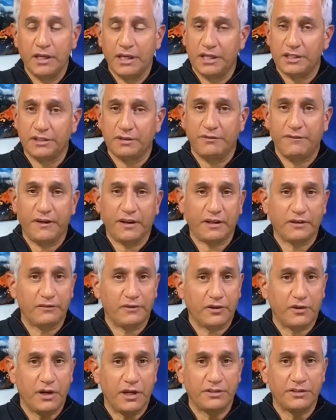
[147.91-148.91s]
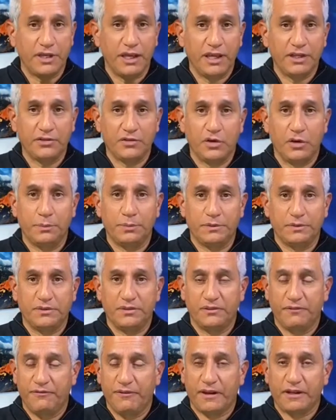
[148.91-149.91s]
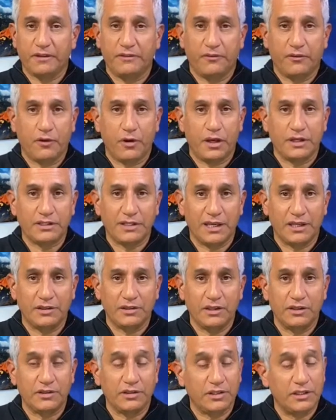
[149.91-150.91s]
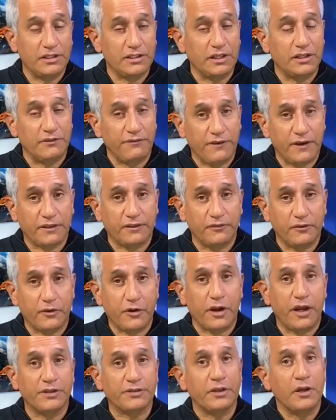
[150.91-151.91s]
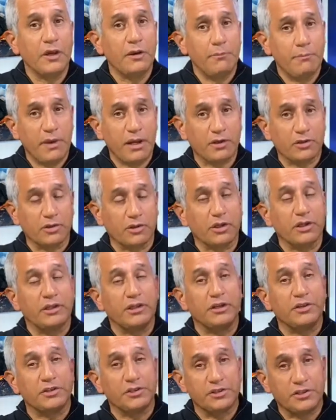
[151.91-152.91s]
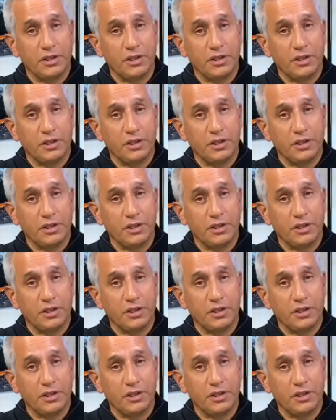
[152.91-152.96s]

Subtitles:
It's effective across age groups. It's effective across ethnicities and effective across medical conditions.